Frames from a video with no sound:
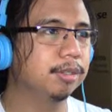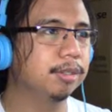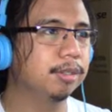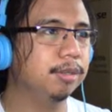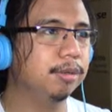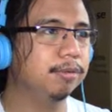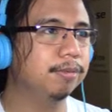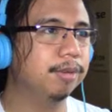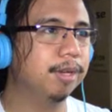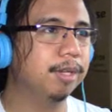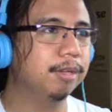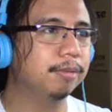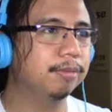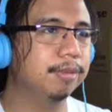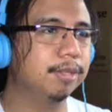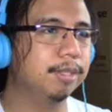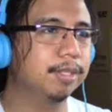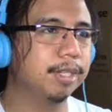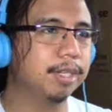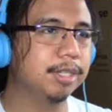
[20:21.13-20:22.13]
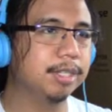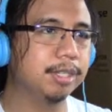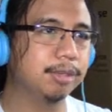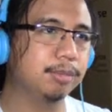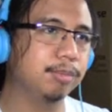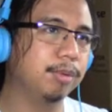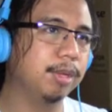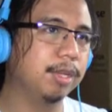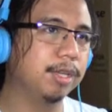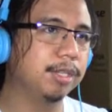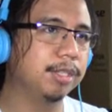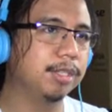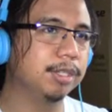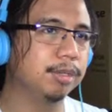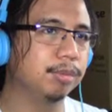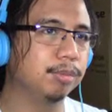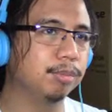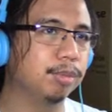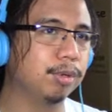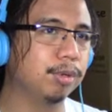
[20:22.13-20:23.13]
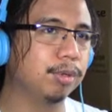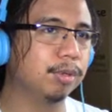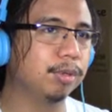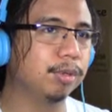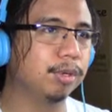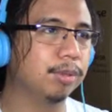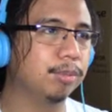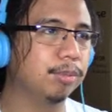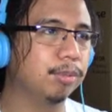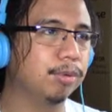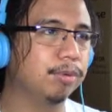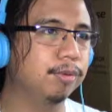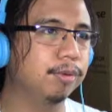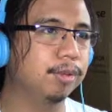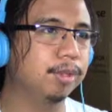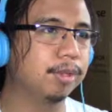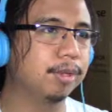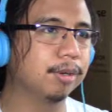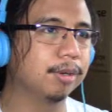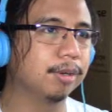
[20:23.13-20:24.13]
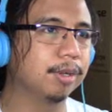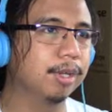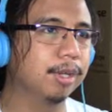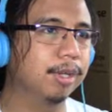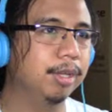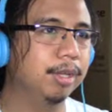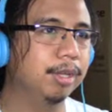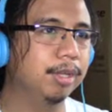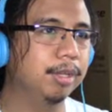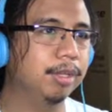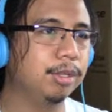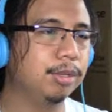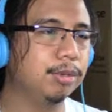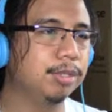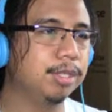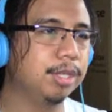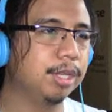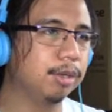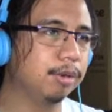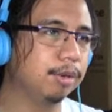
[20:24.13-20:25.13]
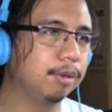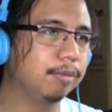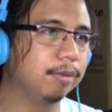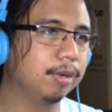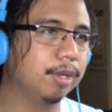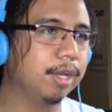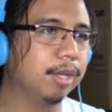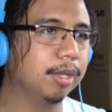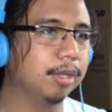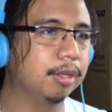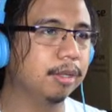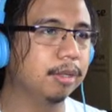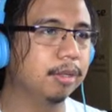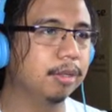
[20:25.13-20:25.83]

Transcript: You find a fantastic place in Boulder and move her there. You see her every day.